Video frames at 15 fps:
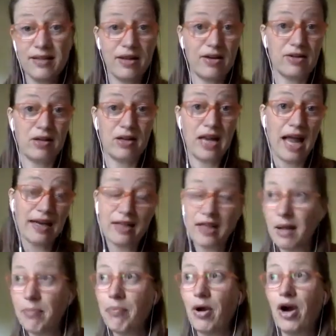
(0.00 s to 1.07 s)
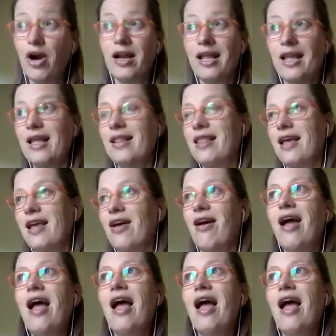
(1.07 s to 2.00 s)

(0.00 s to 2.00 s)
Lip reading: There's a nightclub party there.